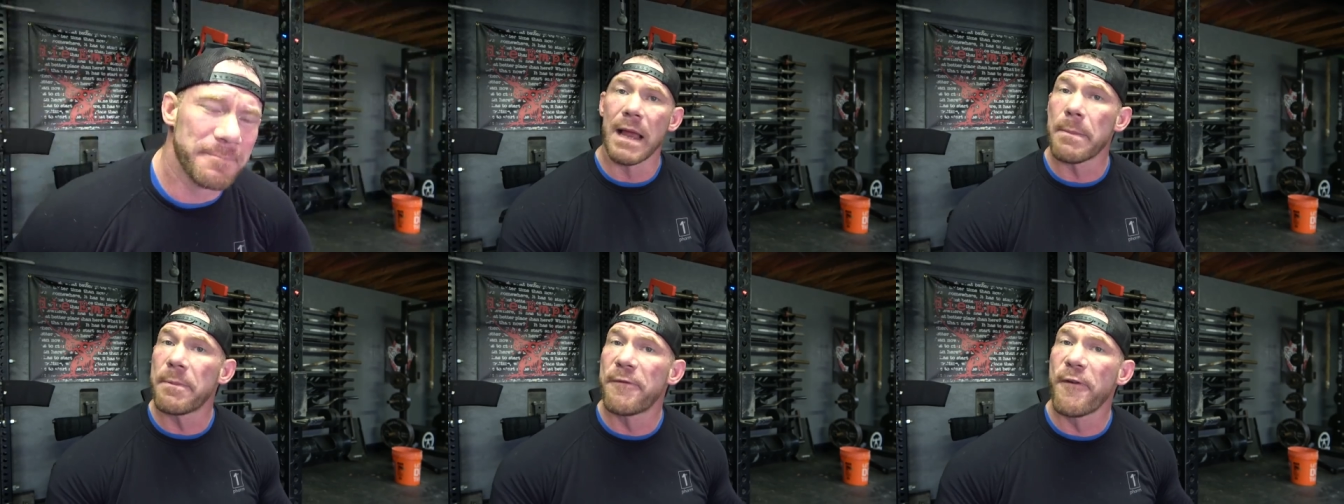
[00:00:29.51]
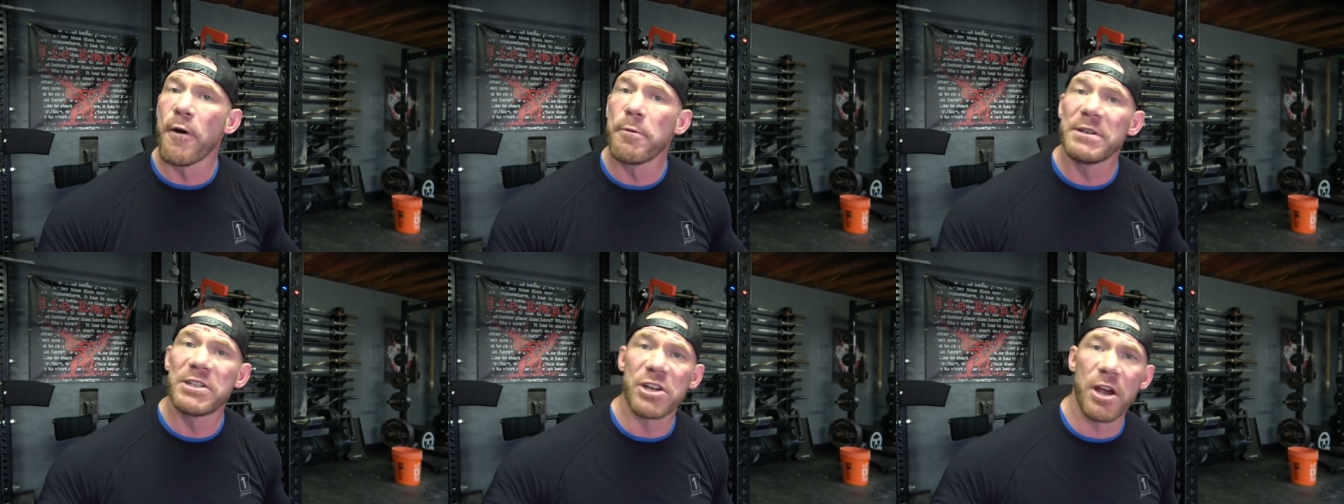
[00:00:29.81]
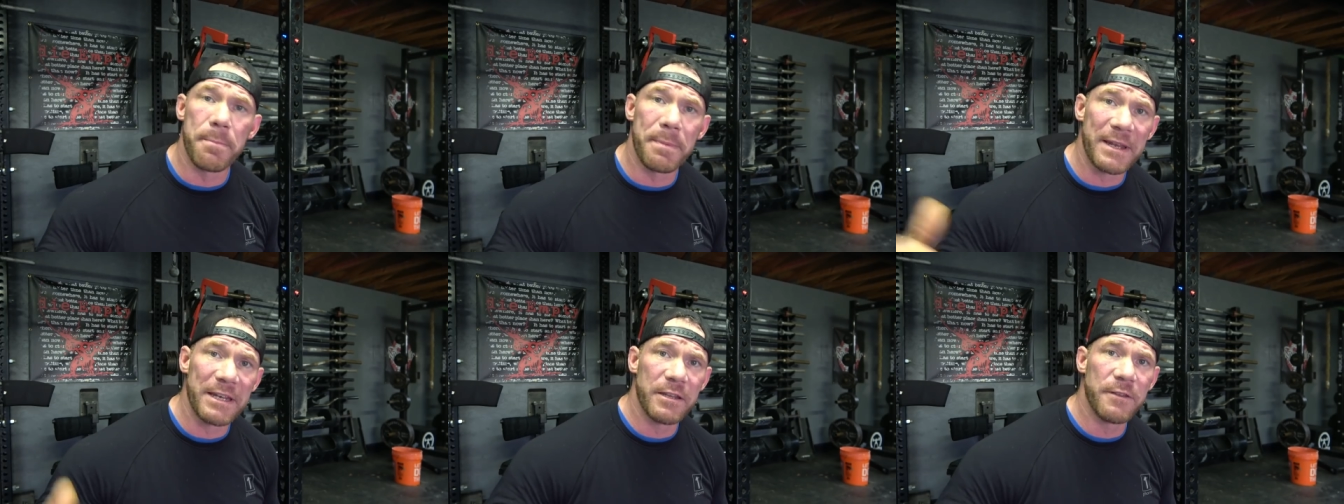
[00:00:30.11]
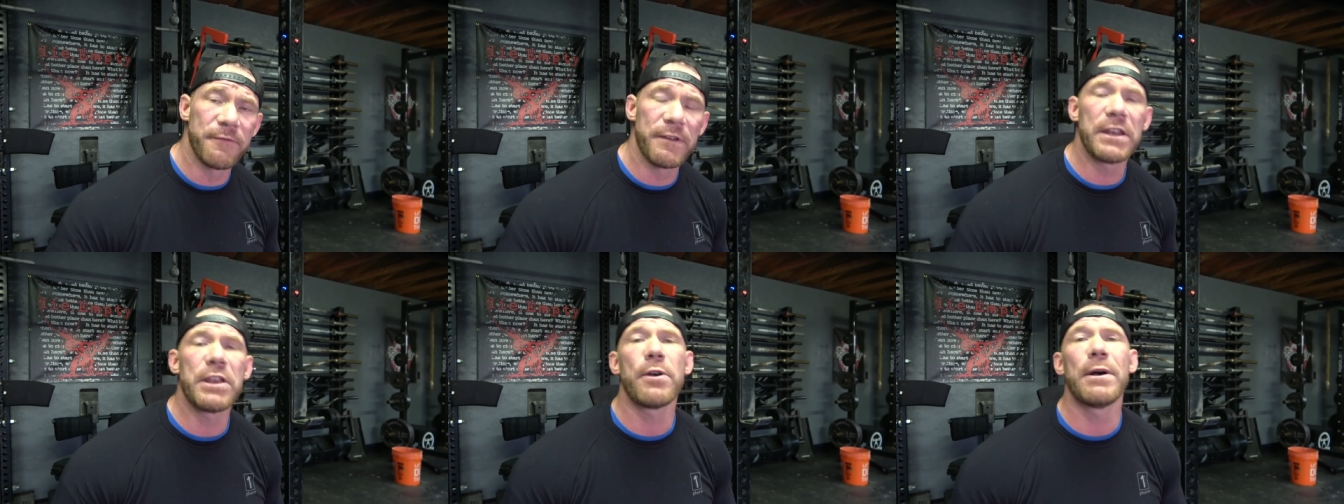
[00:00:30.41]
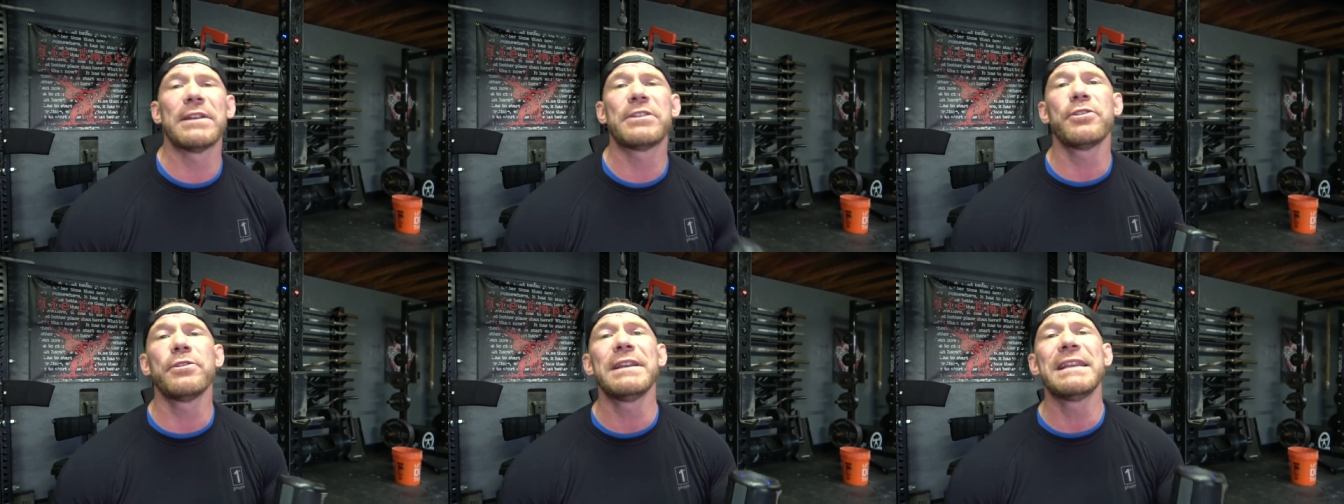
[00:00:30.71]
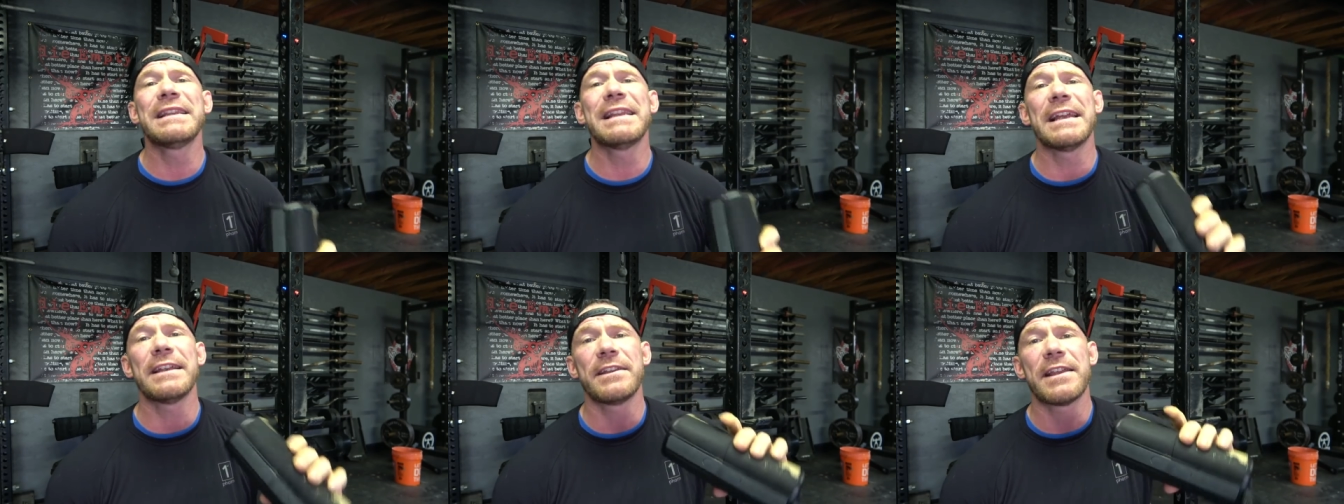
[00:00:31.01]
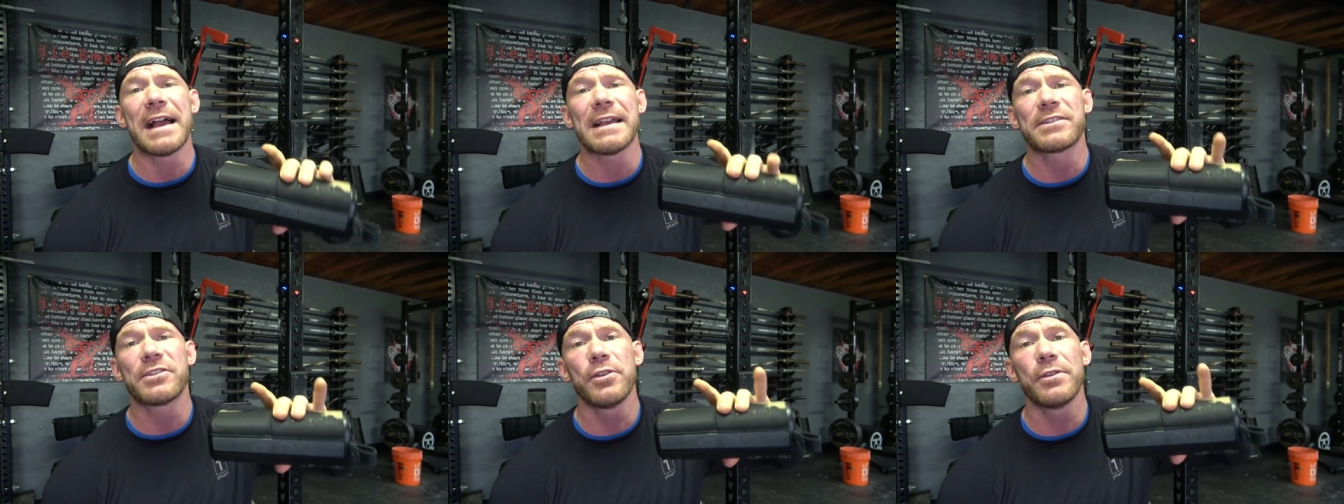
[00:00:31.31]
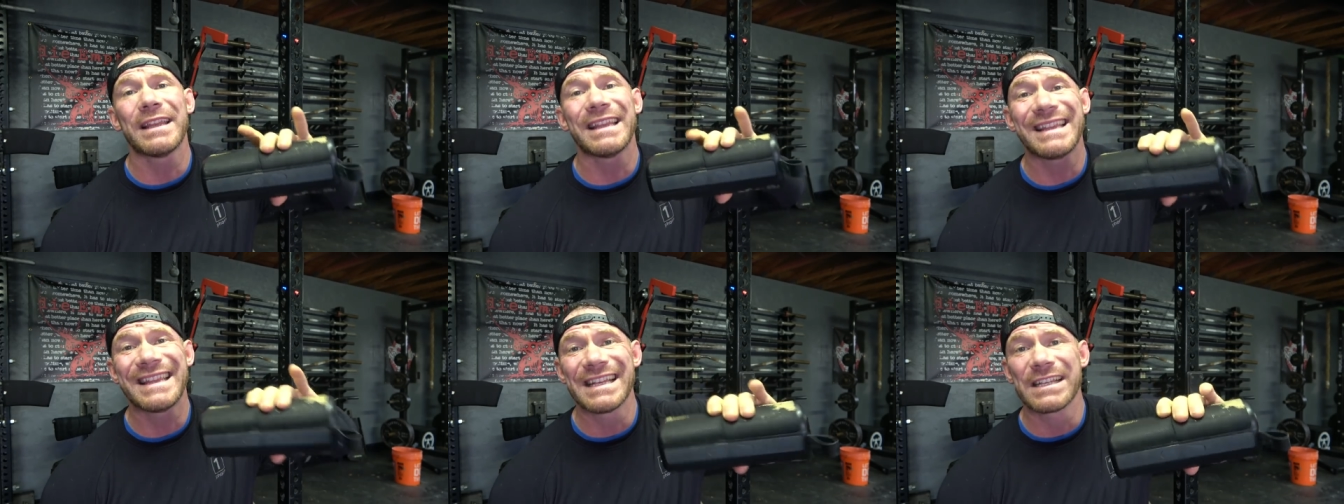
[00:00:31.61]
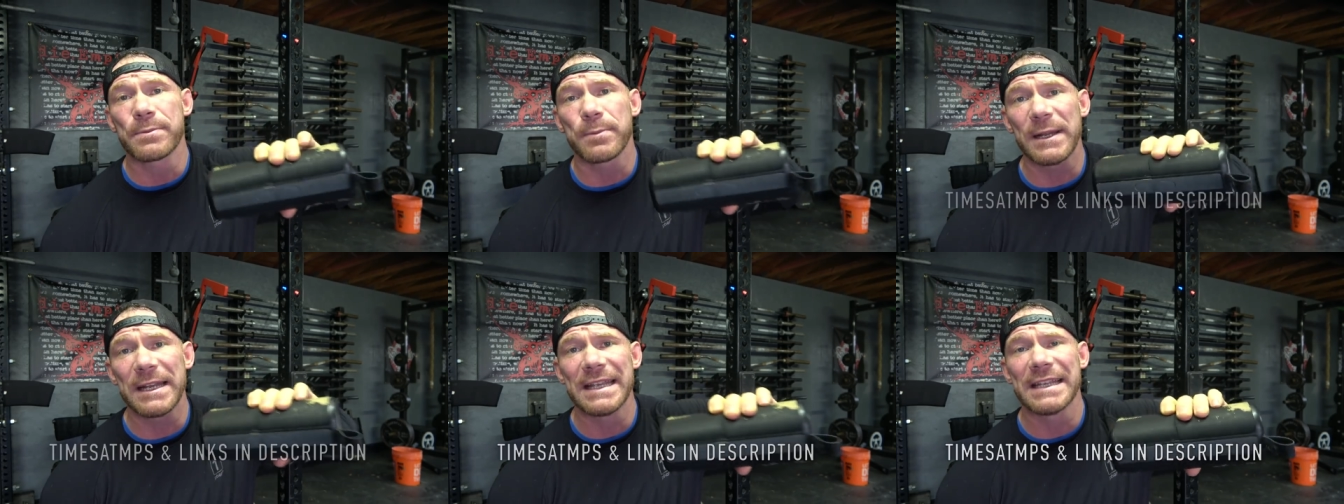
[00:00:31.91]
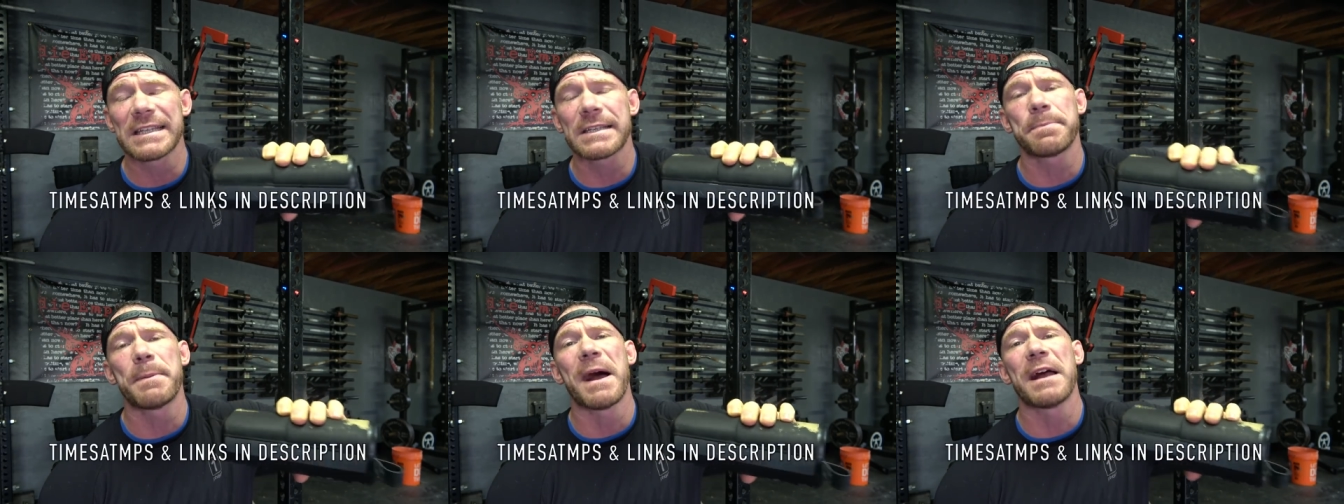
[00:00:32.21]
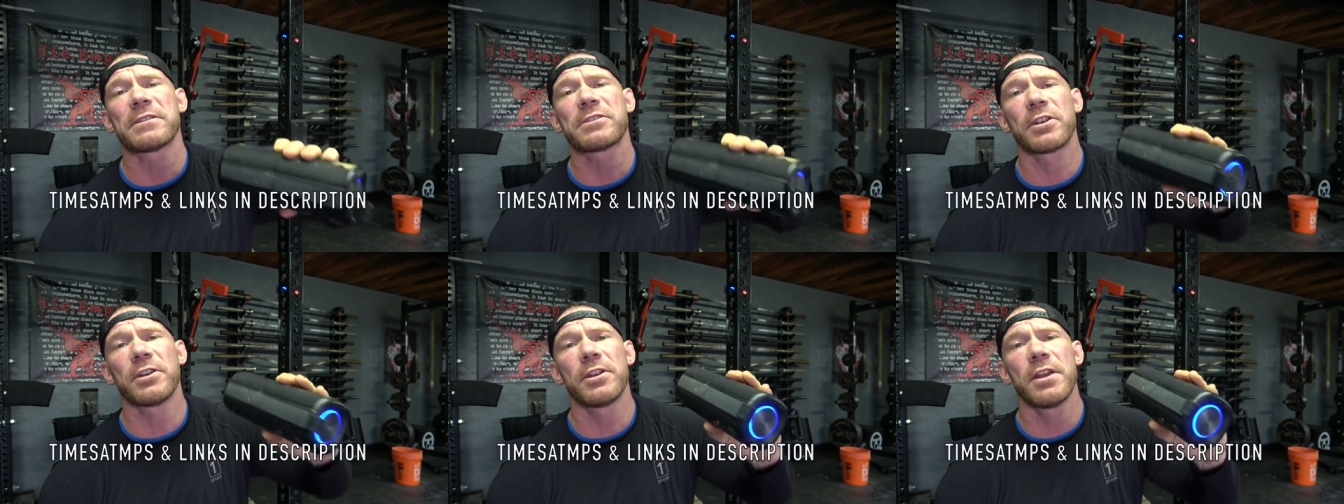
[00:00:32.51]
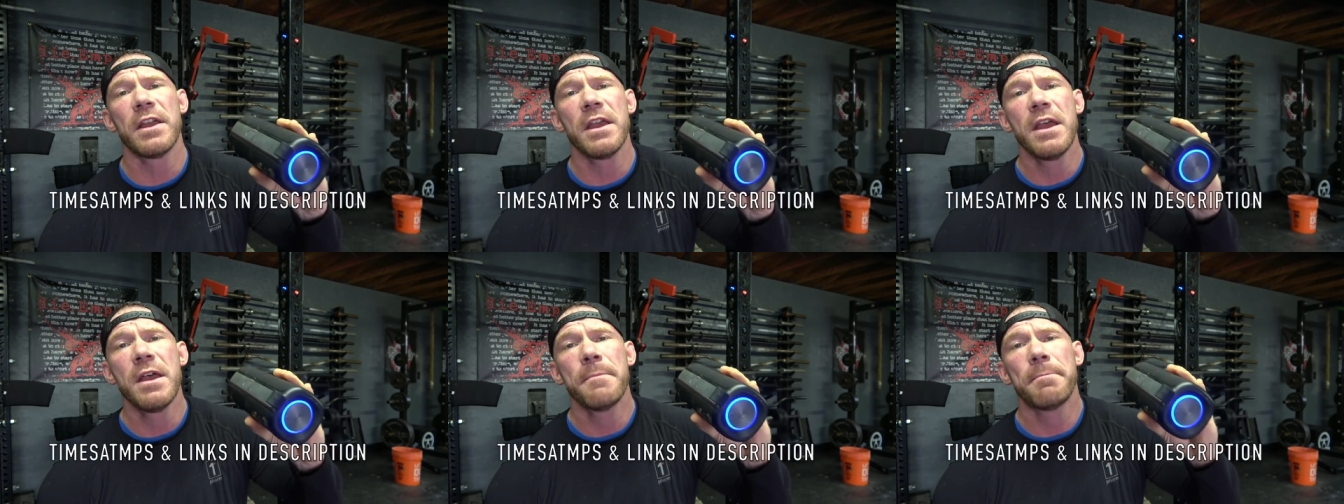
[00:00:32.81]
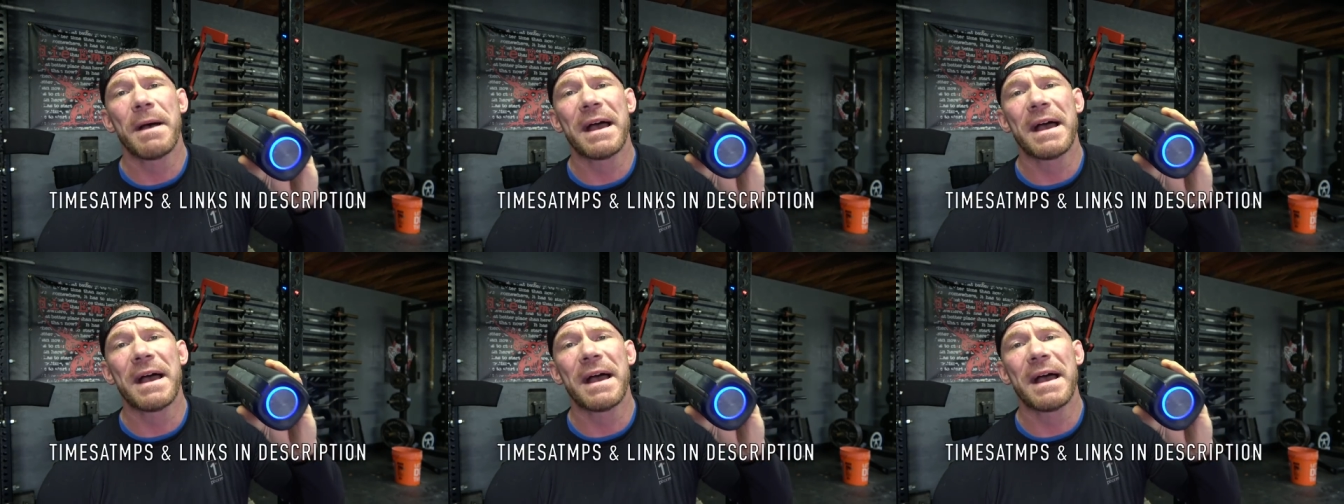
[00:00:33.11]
Now, before we jump into the video, I do need to let you guys know that this one is sponsored